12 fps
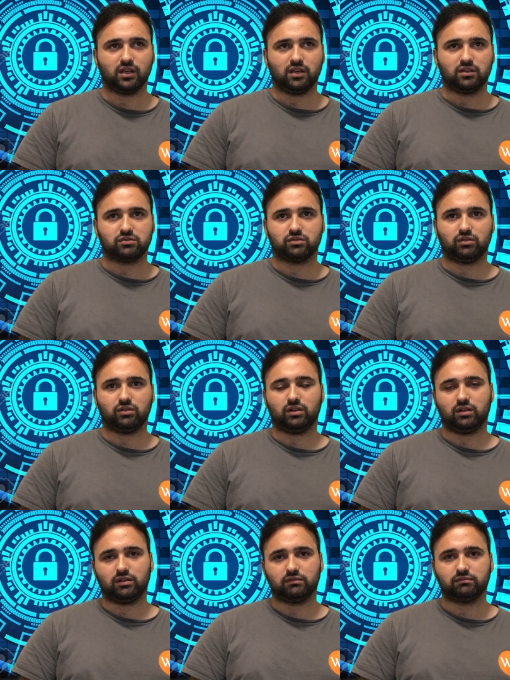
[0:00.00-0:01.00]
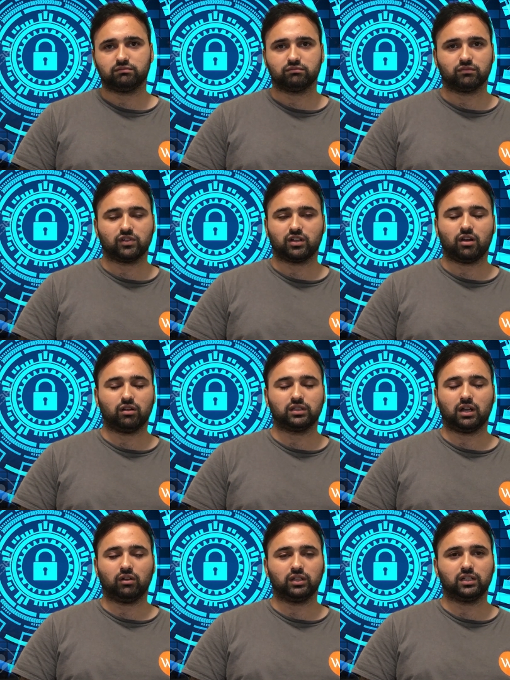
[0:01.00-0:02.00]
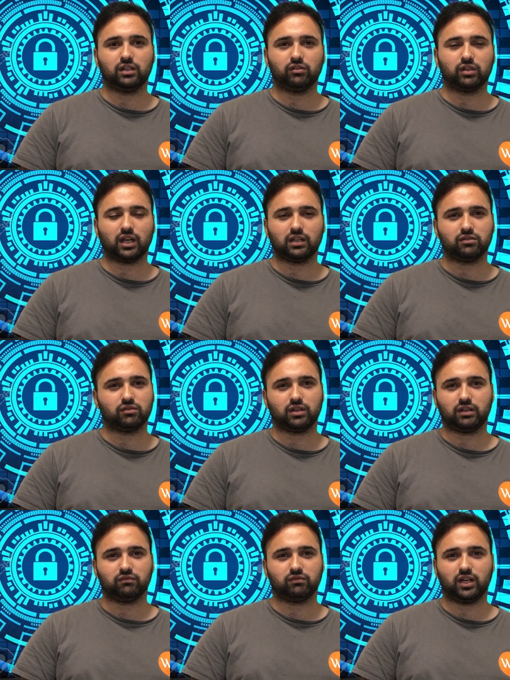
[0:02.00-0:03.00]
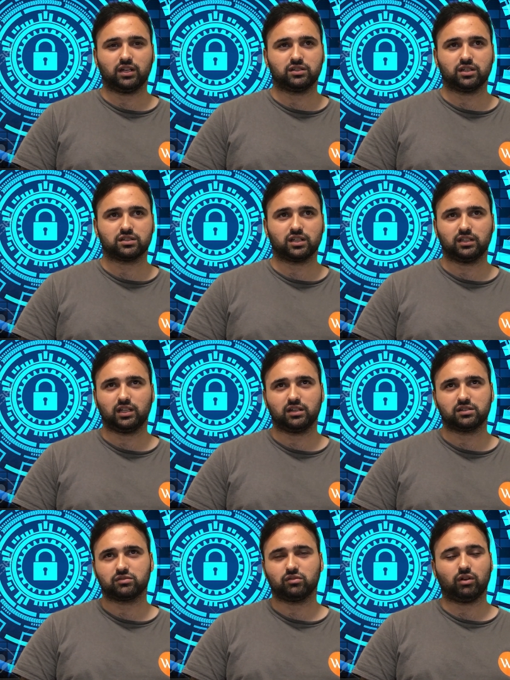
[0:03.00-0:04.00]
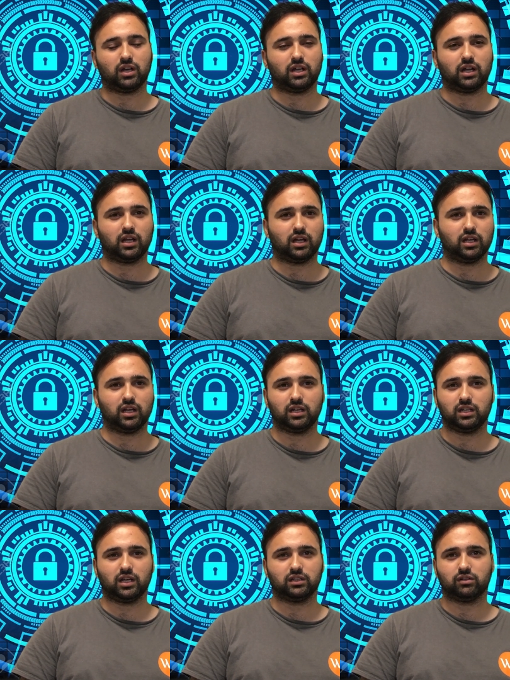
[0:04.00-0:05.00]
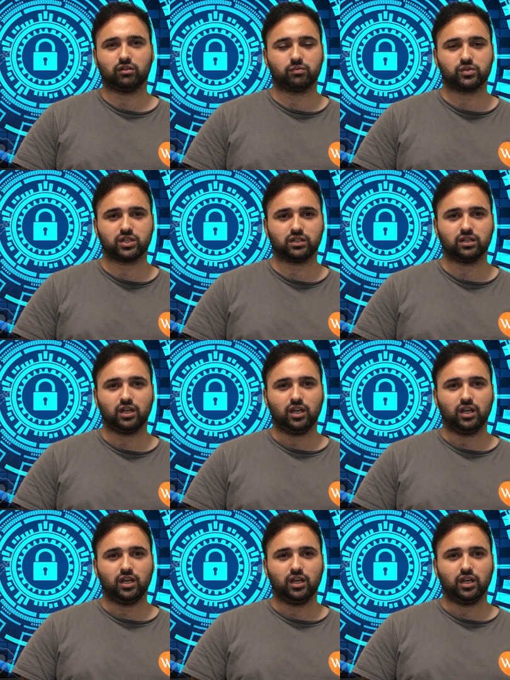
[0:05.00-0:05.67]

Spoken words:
So the only thing you can wait, just there is no any other option.